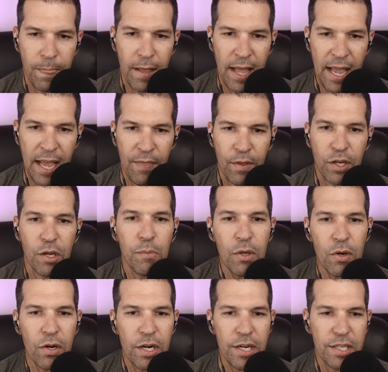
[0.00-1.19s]
and the
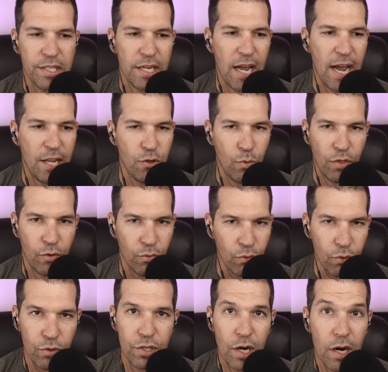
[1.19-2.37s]
community decides what the
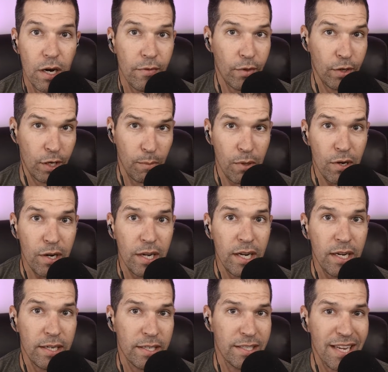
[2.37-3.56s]
rules are. The
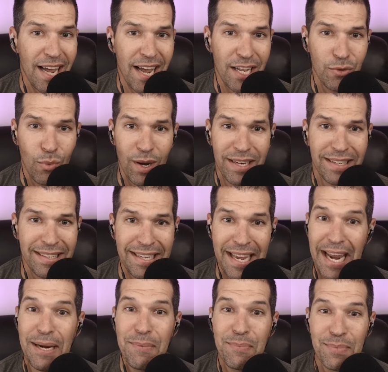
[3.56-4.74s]
community decides what
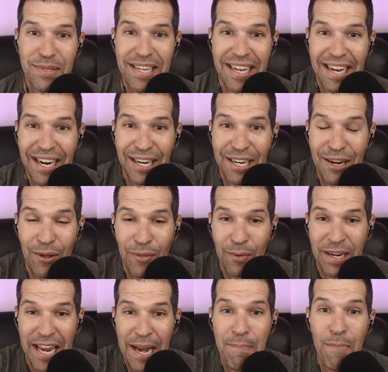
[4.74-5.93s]
games, the
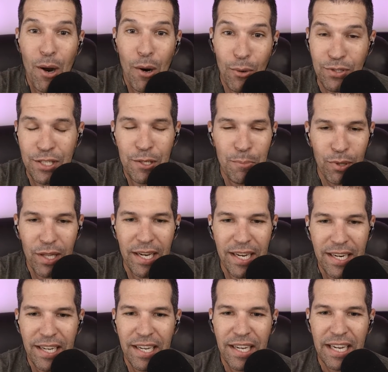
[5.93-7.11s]
game modes that you play
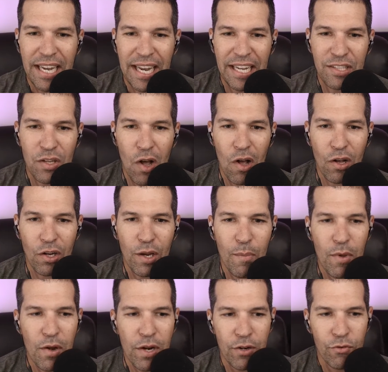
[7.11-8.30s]
in. It's all
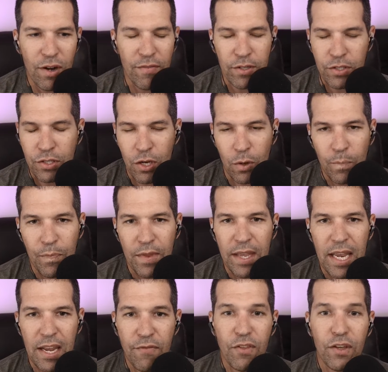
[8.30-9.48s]
community driven. So
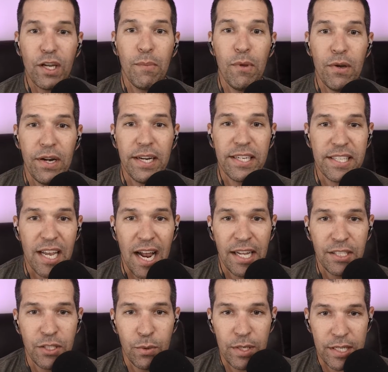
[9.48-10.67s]
if the community
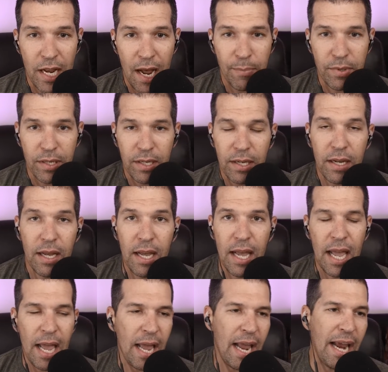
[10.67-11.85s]
decides to adopt,
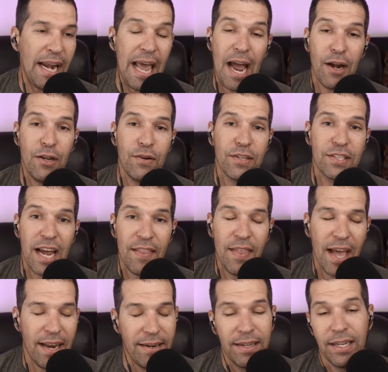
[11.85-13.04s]
and how do you decide
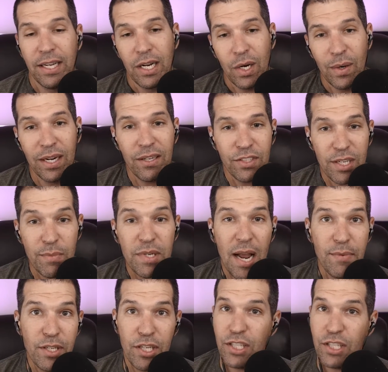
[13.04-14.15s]
that? Well, sometimes it just